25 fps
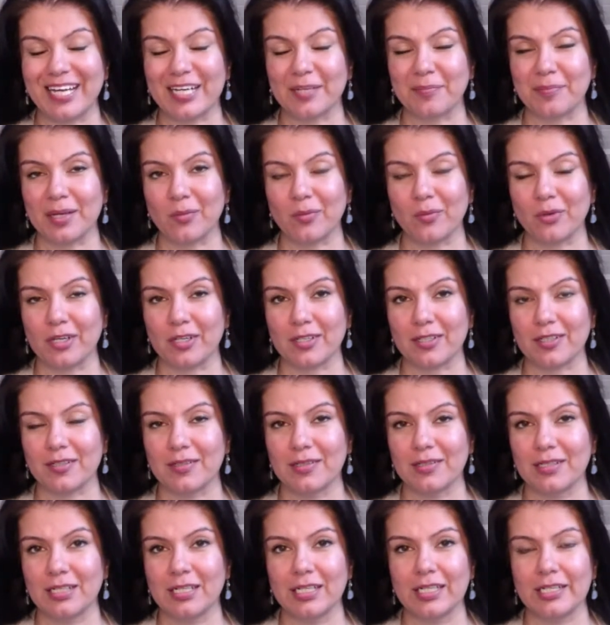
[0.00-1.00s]
at my work?
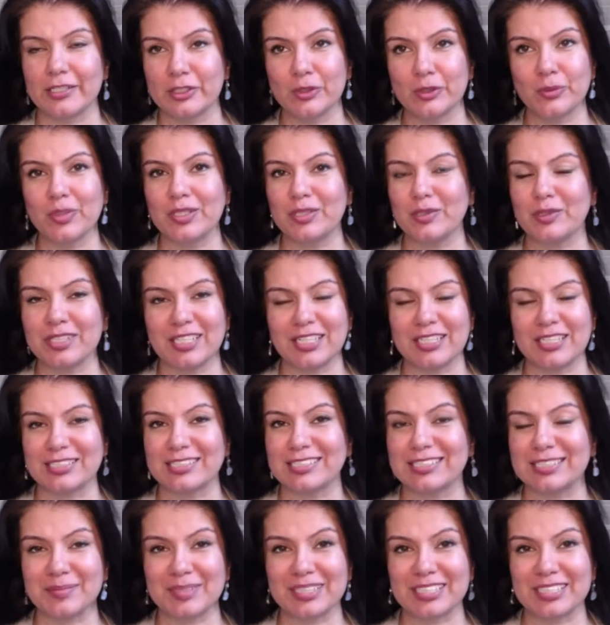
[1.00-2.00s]
You will know the
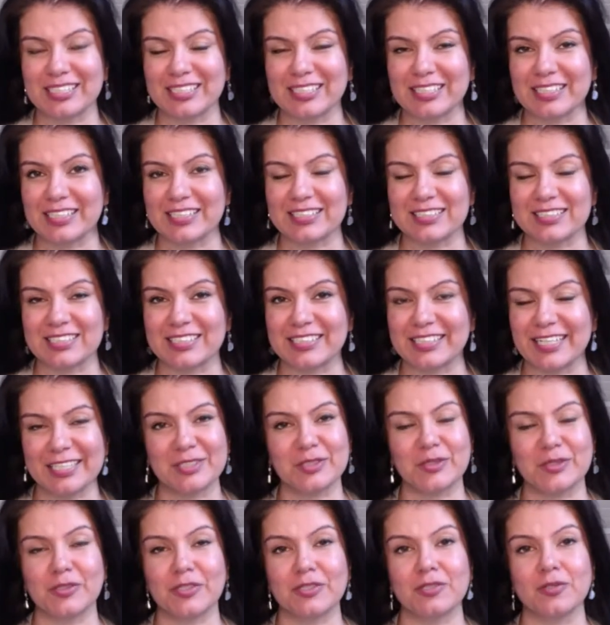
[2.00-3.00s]
answer immediately. Is it
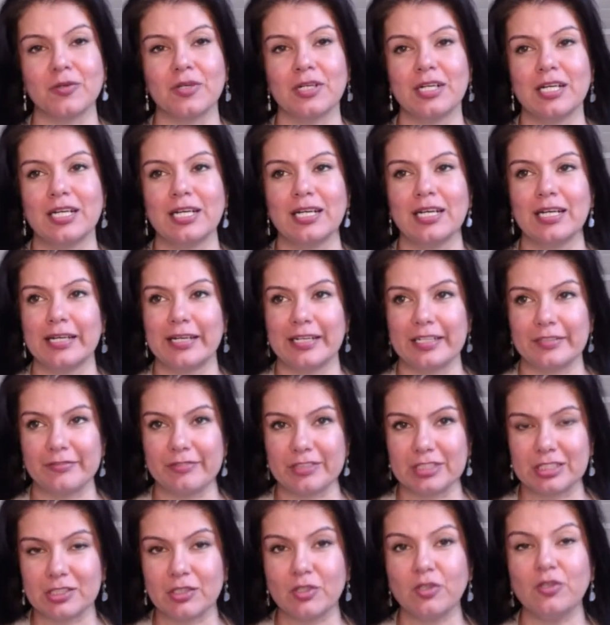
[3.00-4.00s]
yes or a no?
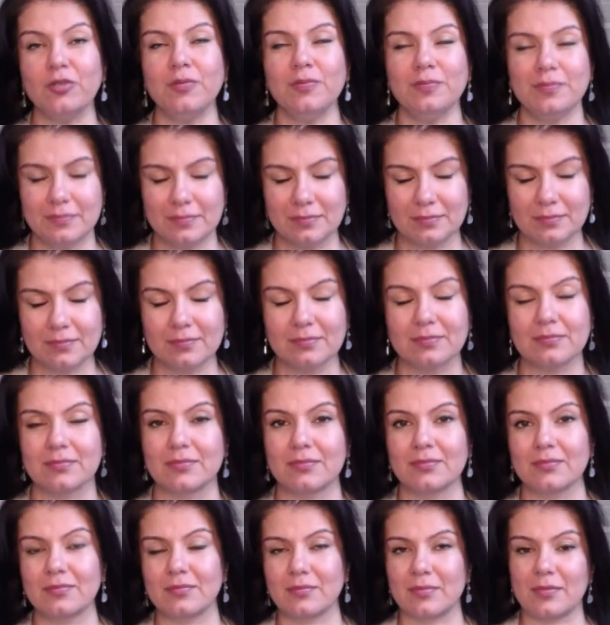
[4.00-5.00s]
If it's a no,
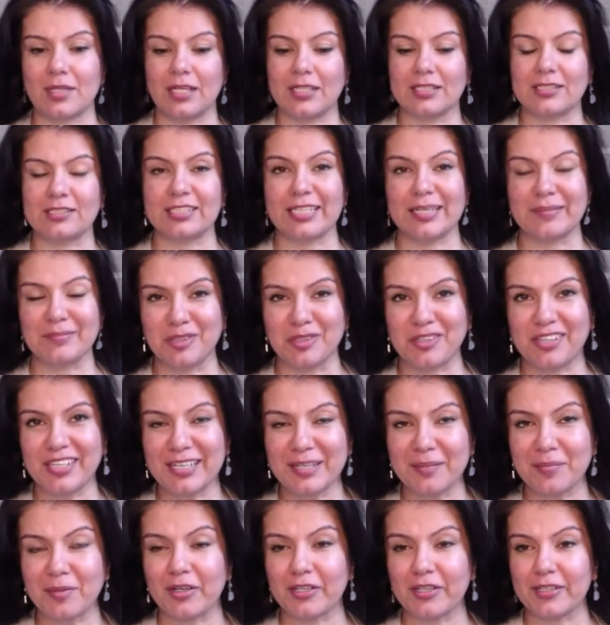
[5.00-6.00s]
it's time to
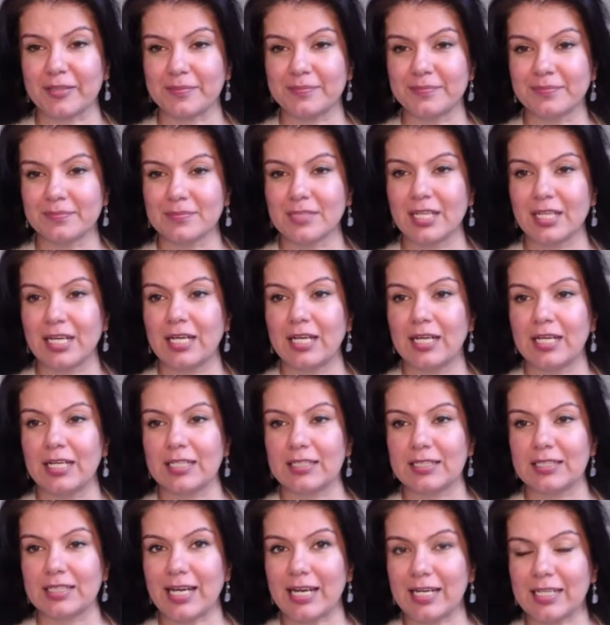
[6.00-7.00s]
think about it.
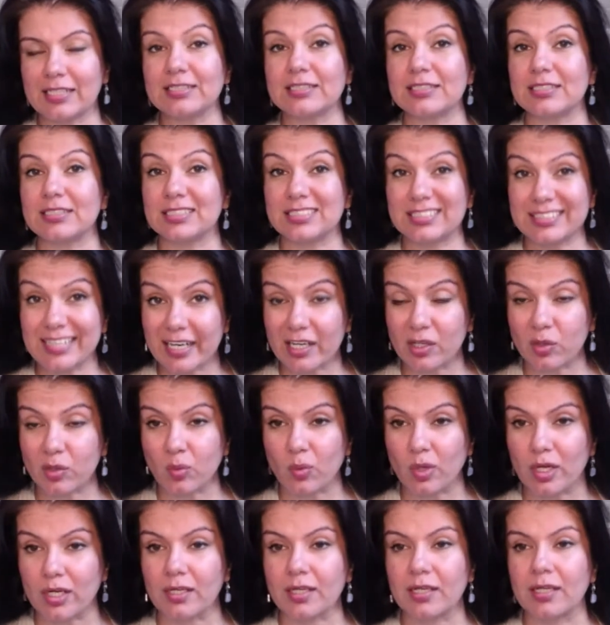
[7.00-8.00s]
That is the
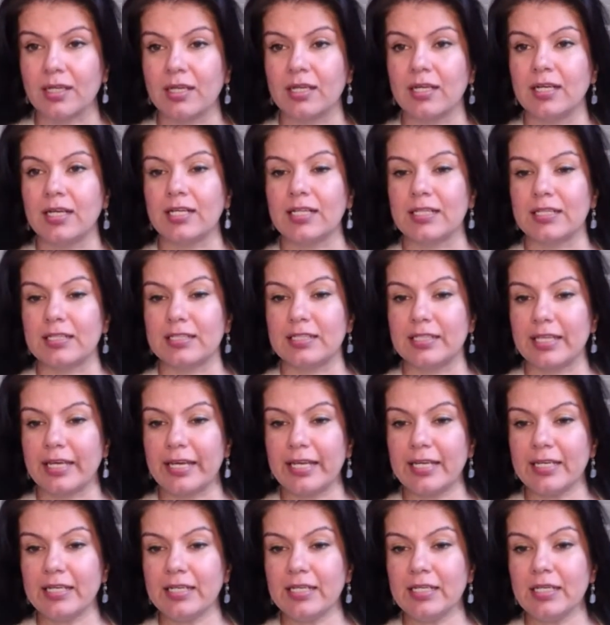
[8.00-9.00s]
second one.
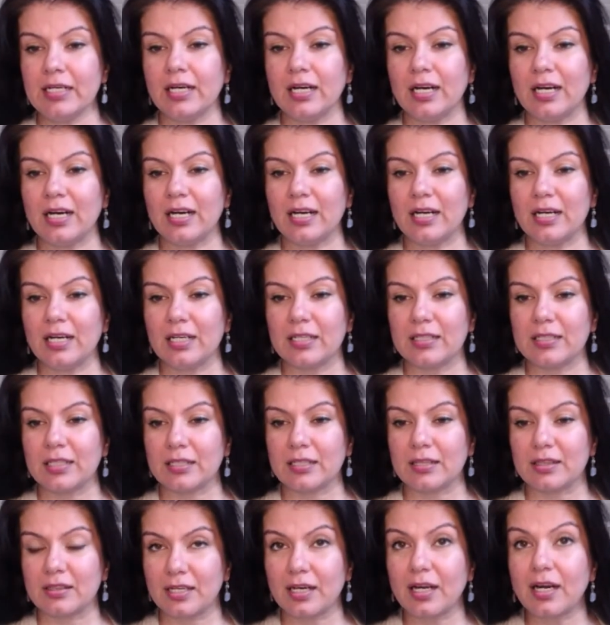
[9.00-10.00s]
Then
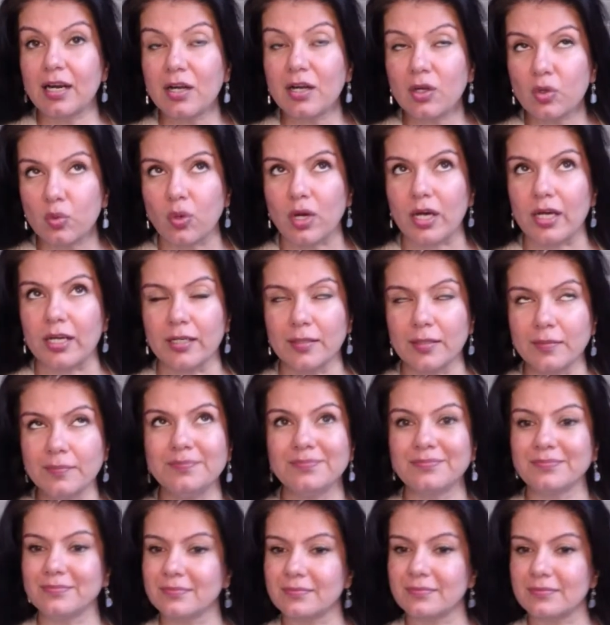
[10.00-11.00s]
the third
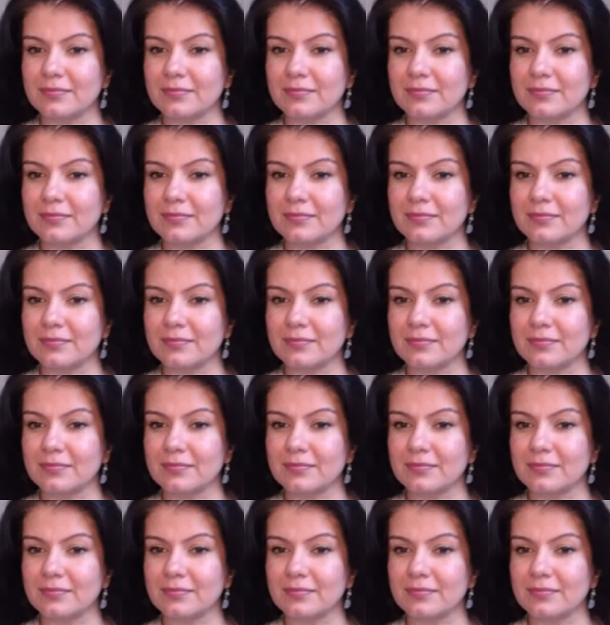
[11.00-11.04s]
one,